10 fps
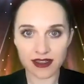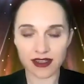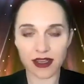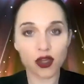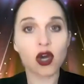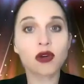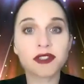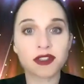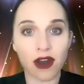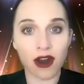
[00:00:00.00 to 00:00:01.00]
like
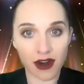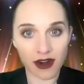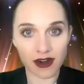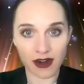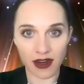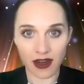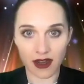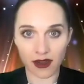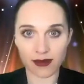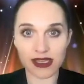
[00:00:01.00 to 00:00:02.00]
co-star
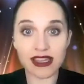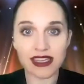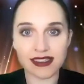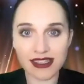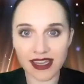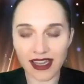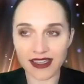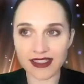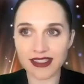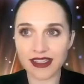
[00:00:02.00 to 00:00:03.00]
um, in these
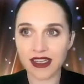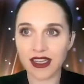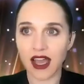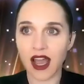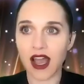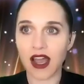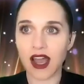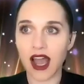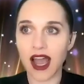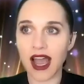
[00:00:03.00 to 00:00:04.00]
scenes,
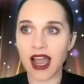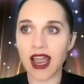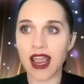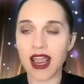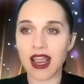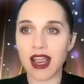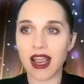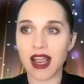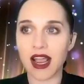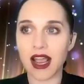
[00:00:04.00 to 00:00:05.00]
uh, I
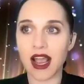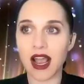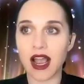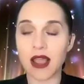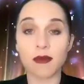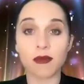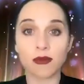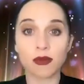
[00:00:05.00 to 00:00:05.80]
am,